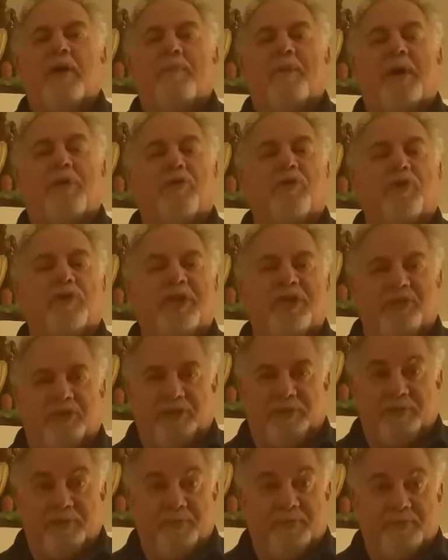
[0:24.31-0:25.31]
by
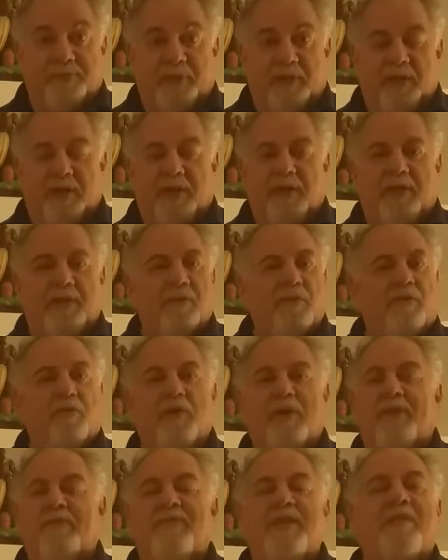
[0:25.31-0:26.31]
religion.
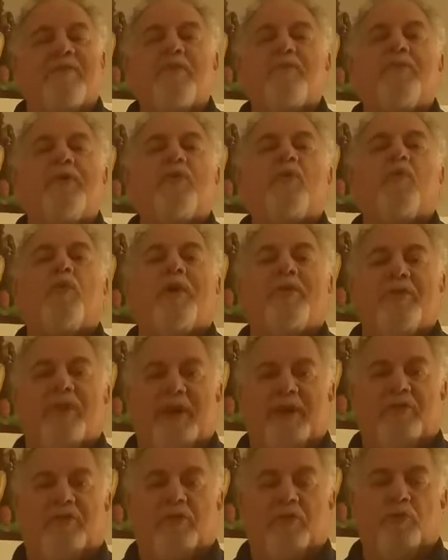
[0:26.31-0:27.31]
We have never been one
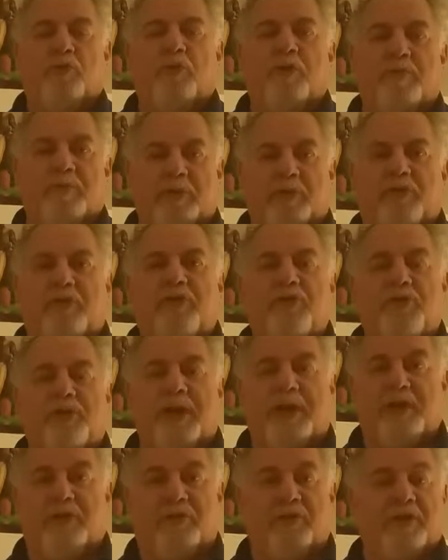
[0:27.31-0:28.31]
nation, we've been two
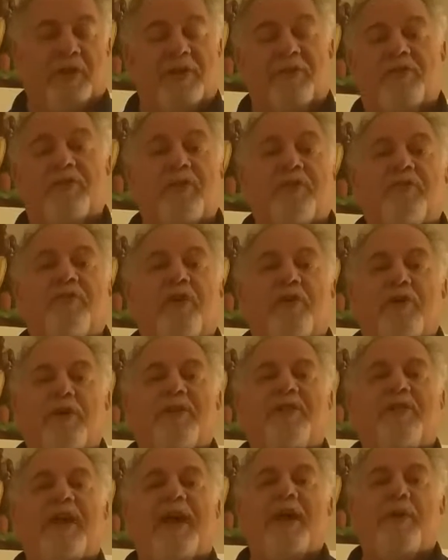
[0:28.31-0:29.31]
nations, and to this very
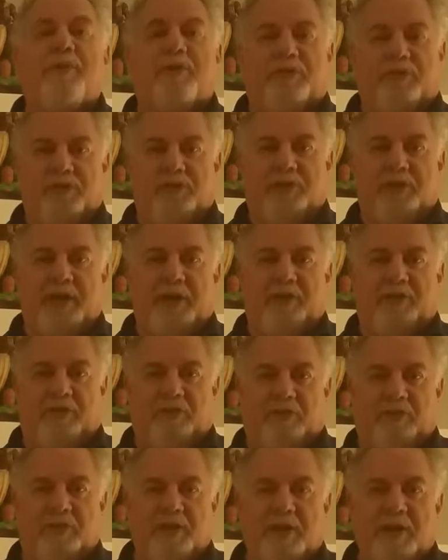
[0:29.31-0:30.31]
day we're two
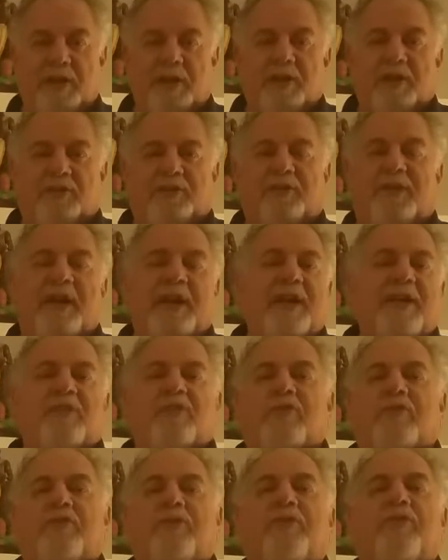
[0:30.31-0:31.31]
nations. Today it
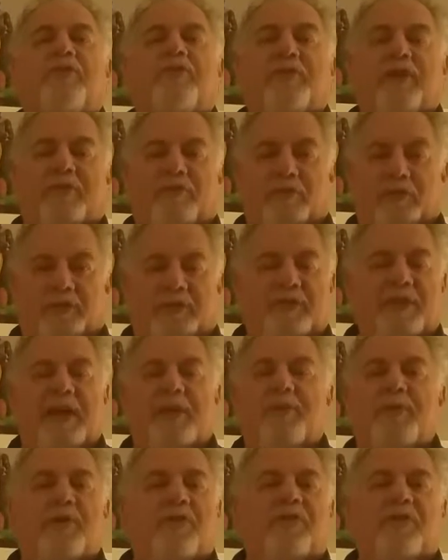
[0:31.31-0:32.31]
just looks different.
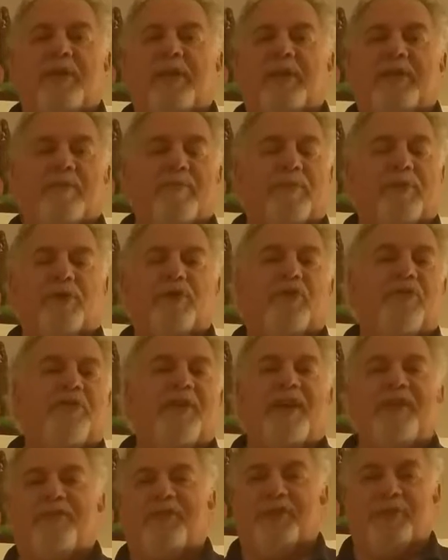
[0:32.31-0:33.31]
Today we see it in blue
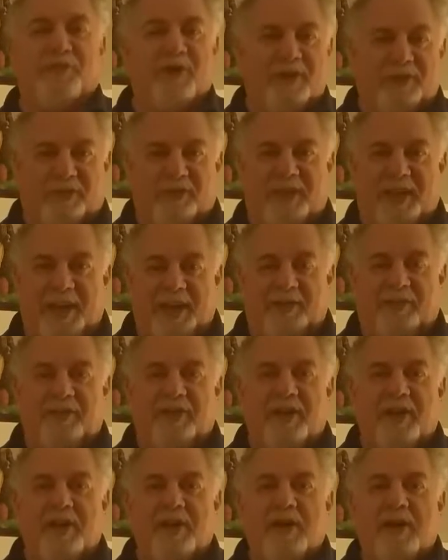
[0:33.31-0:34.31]
states and red
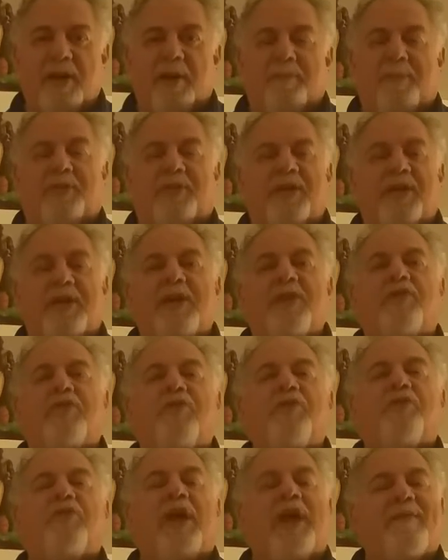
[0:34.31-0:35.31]
states, but the
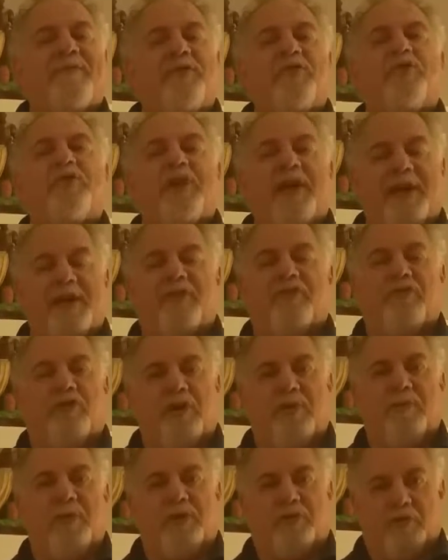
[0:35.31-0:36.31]
issues haven't changed
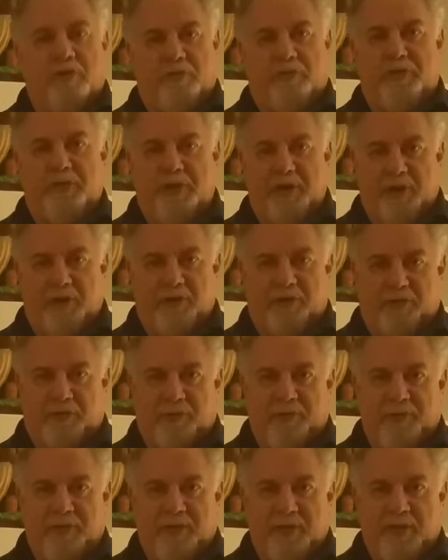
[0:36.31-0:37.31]
very much over the years.